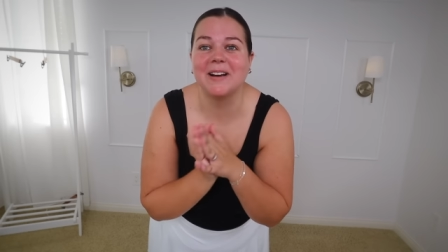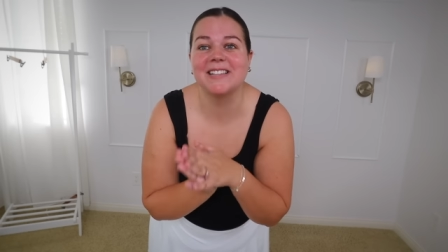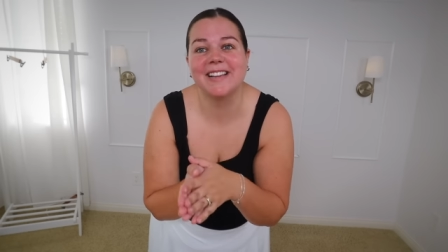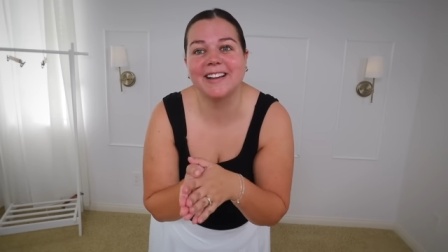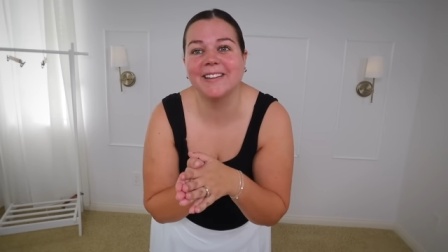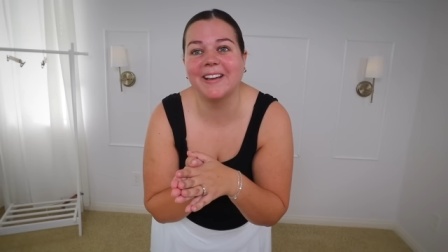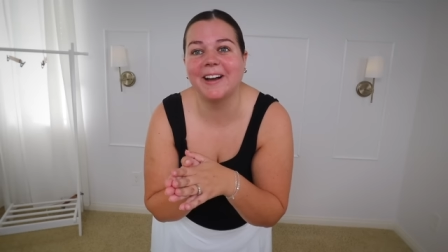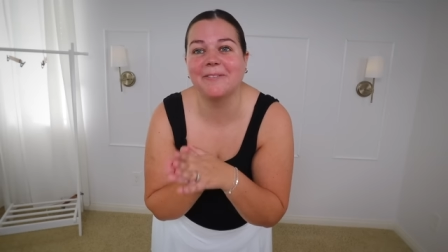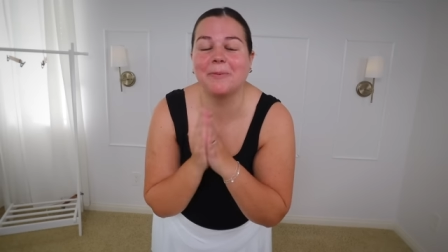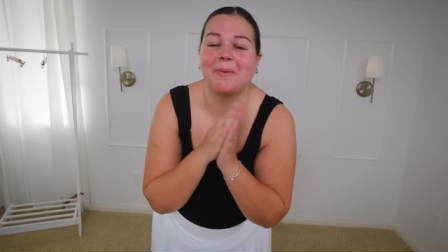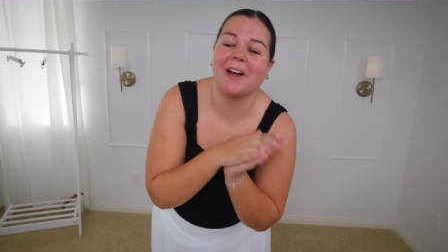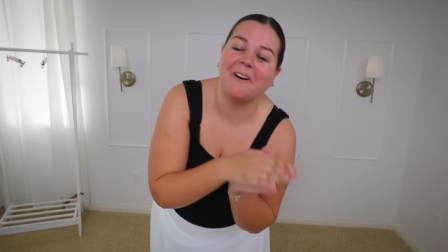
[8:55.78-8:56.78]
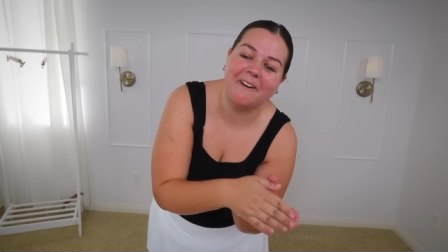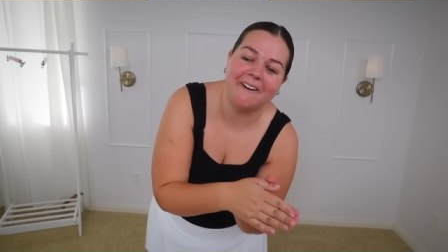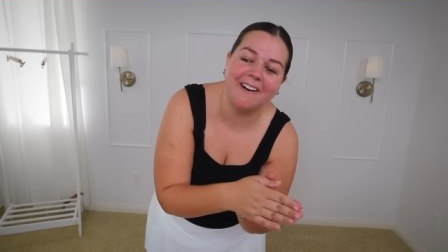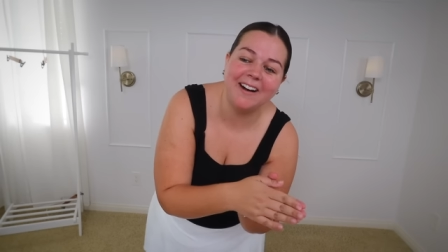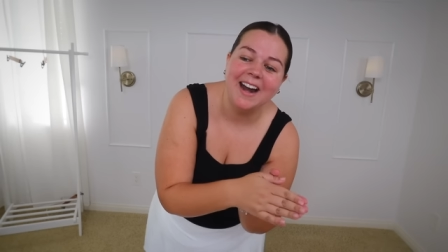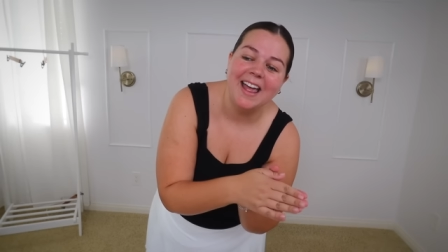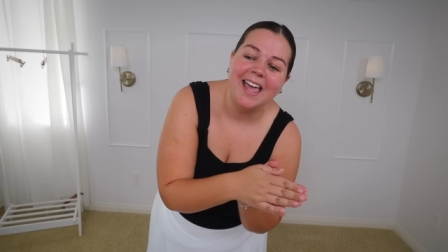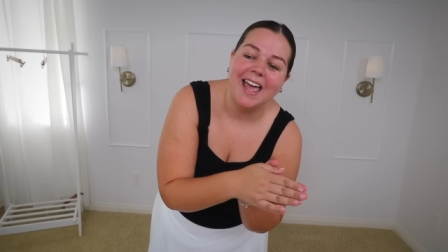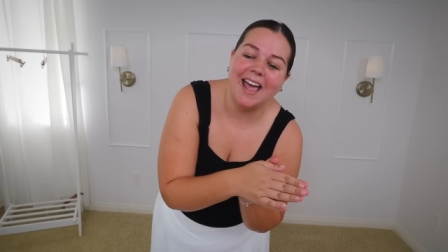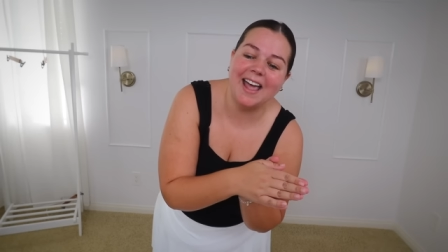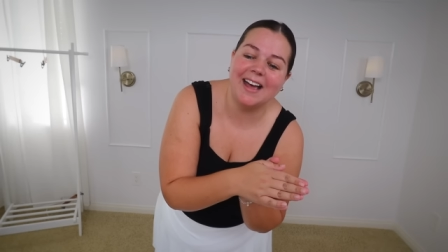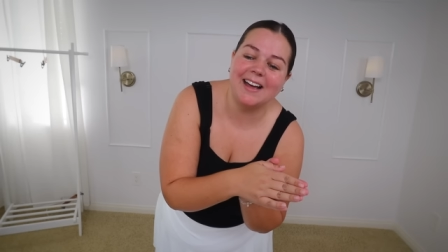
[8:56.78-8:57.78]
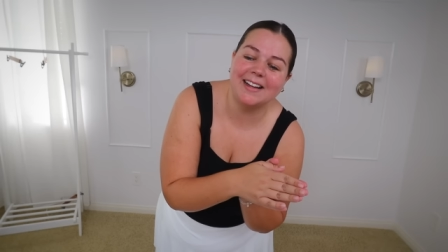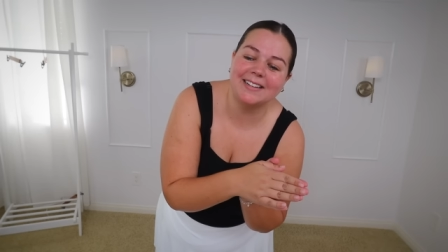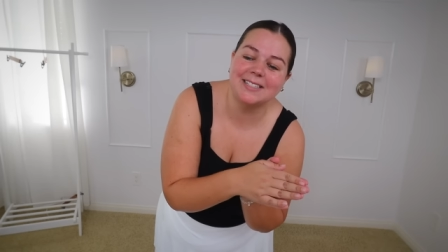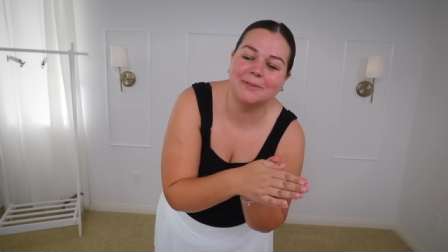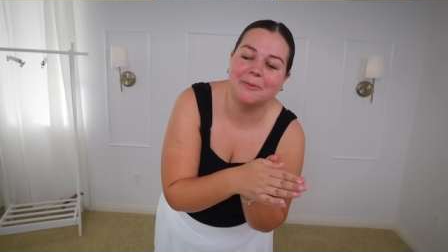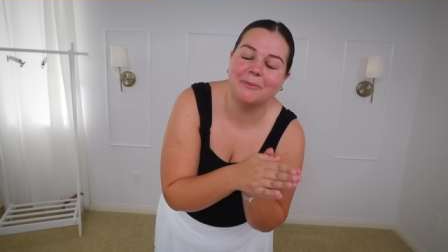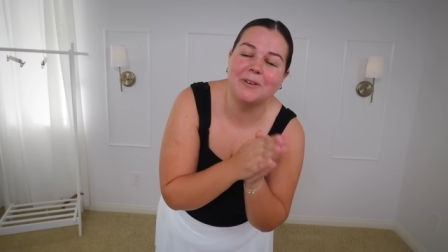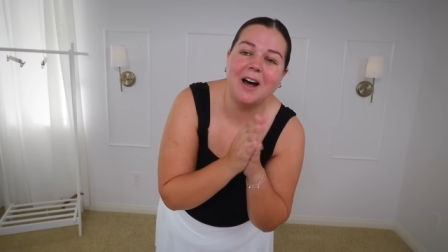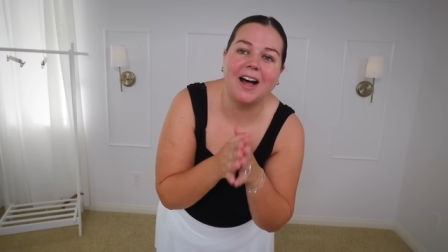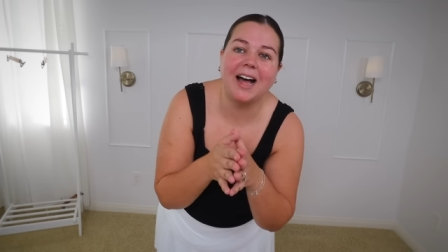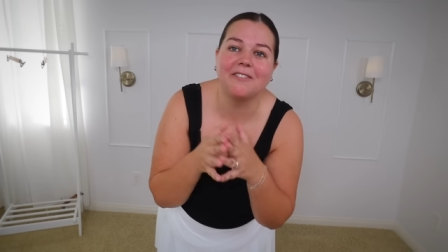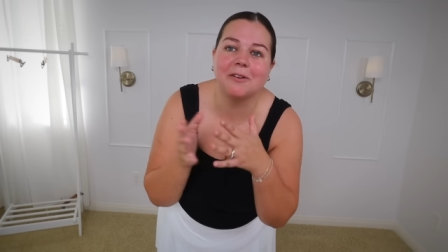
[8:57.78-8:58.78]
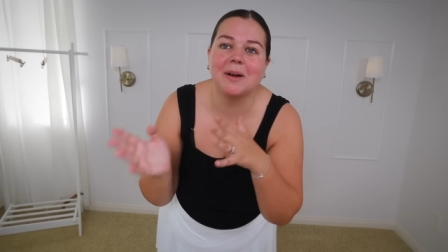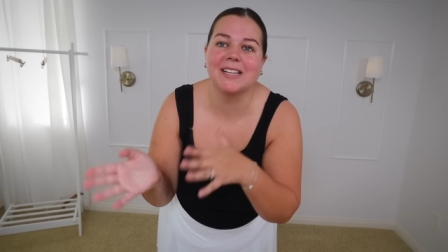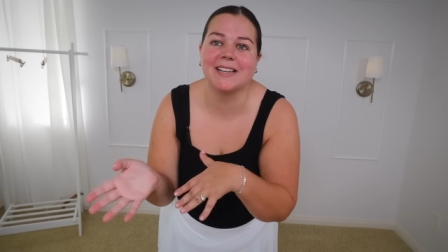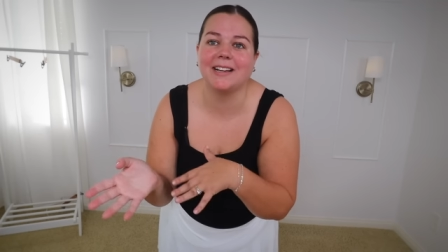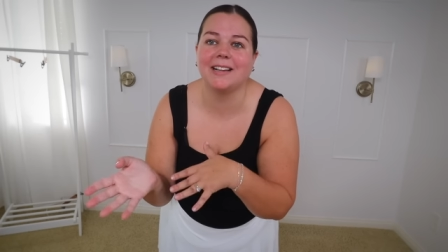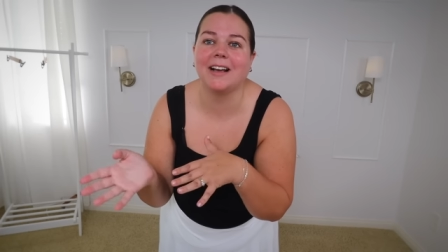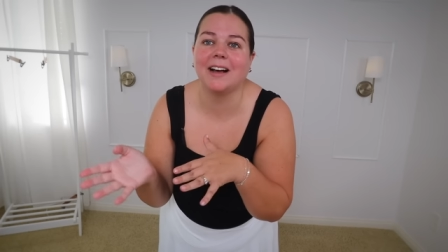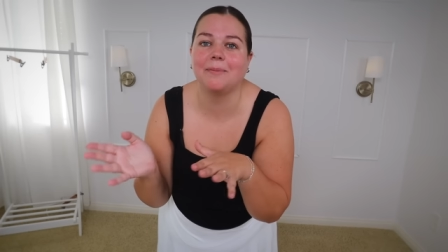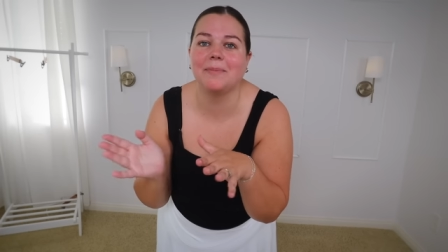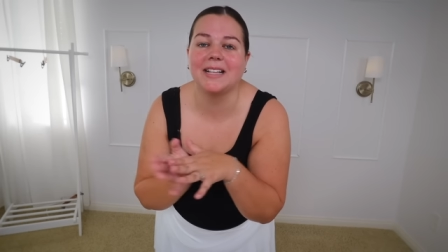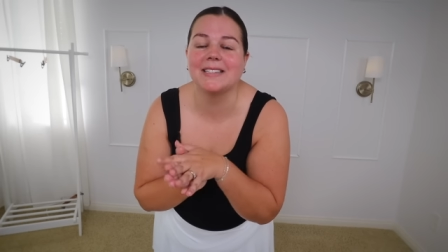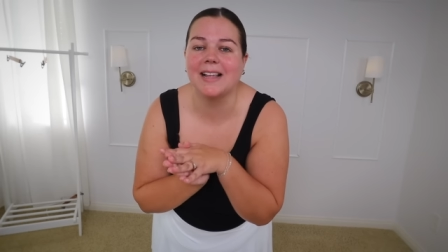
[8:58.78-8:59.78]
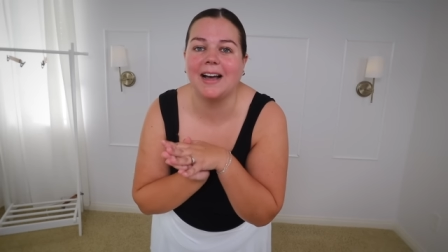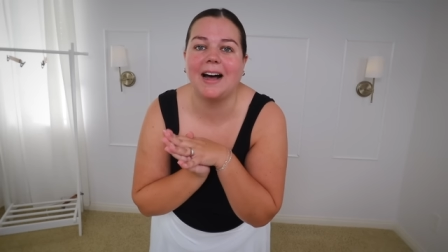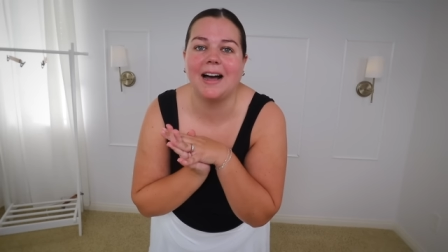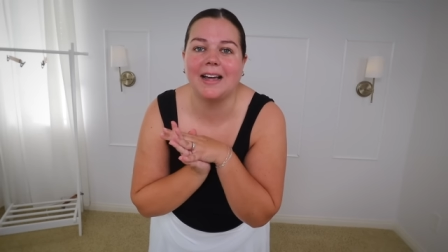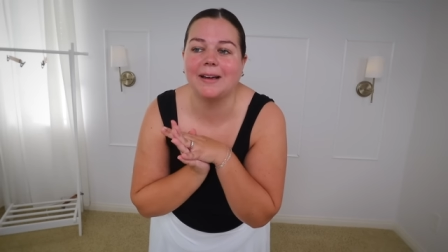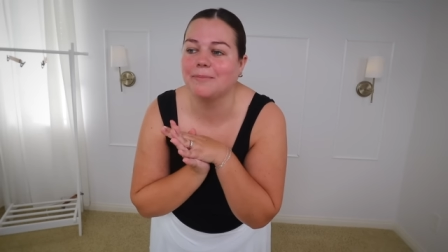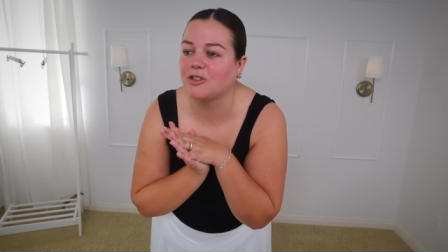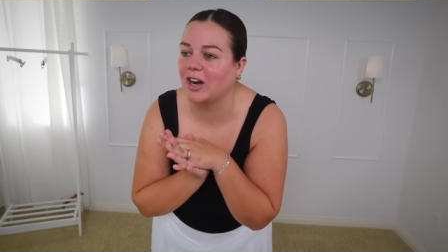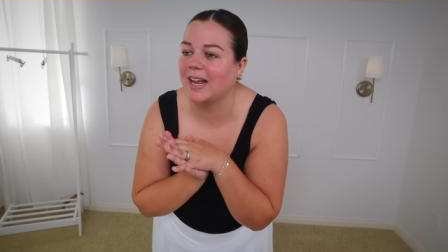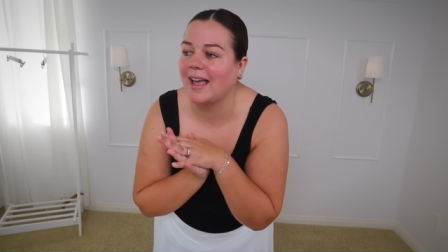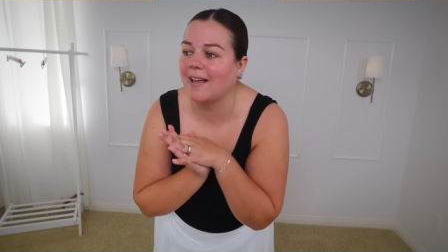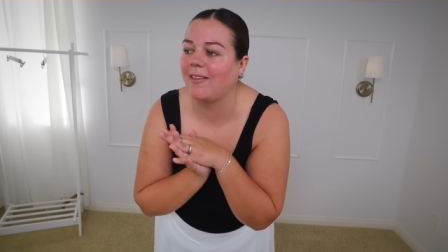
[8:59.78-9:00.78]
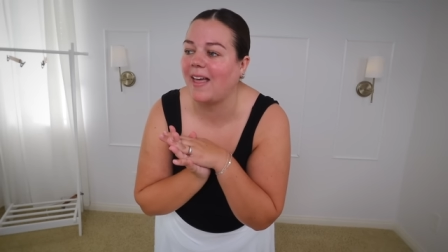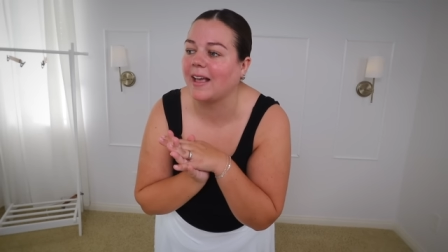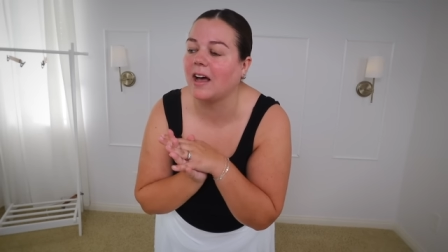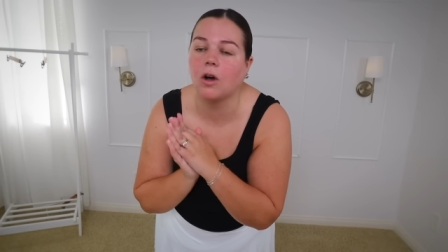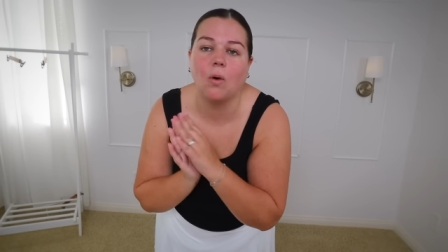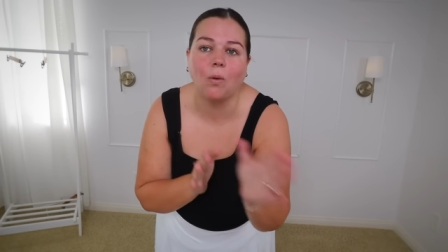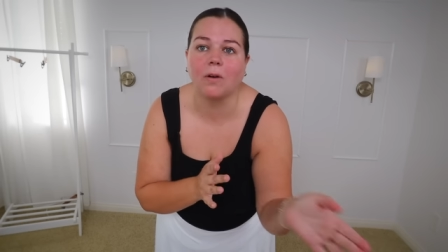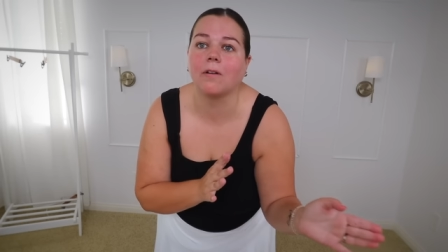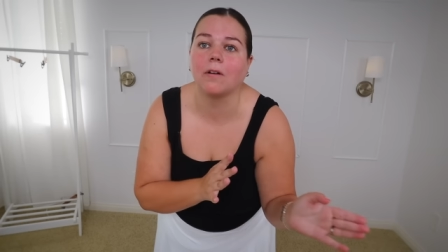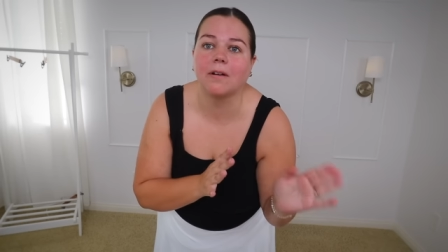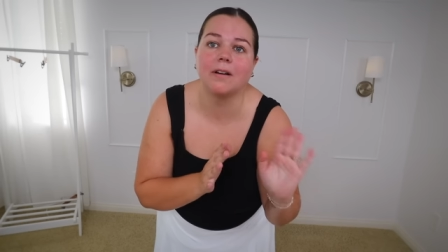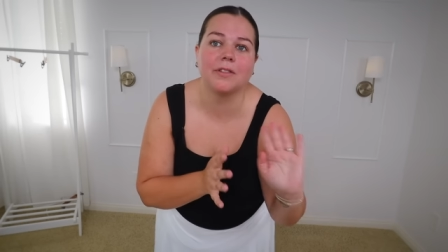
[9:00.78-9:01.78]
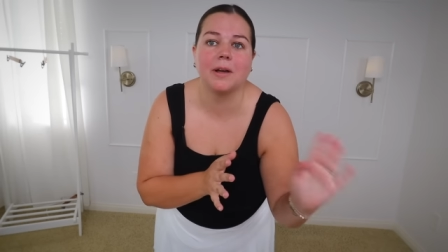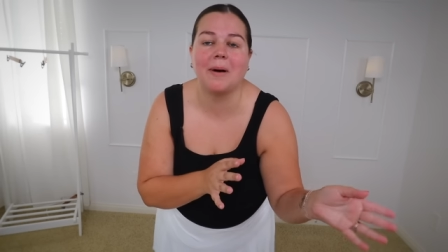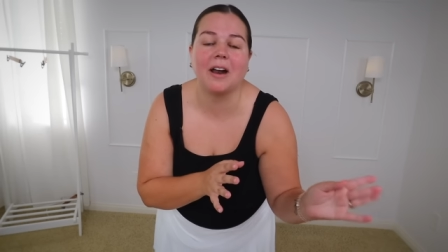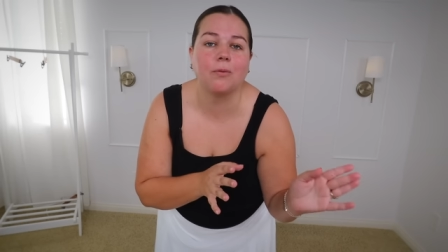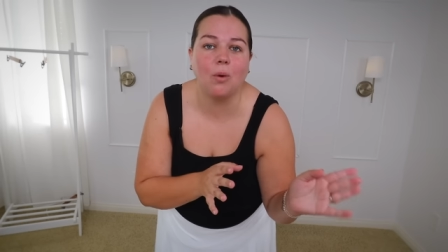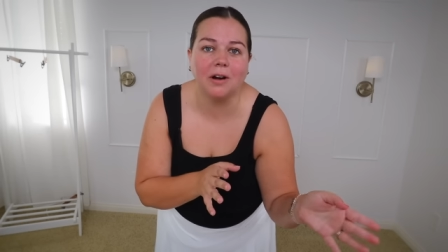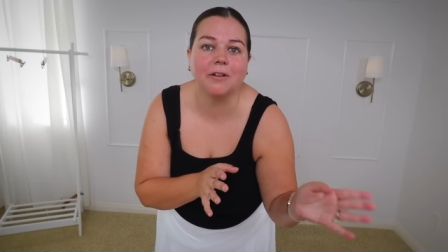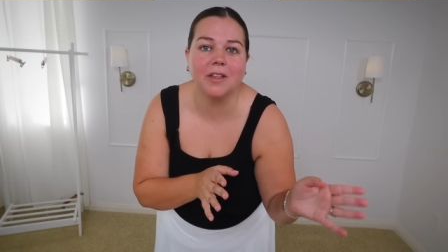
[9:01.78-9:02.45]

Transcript: my Stanley cup in my car, and not having my Stanley cup means that I am drinking like a quarter of the amount of water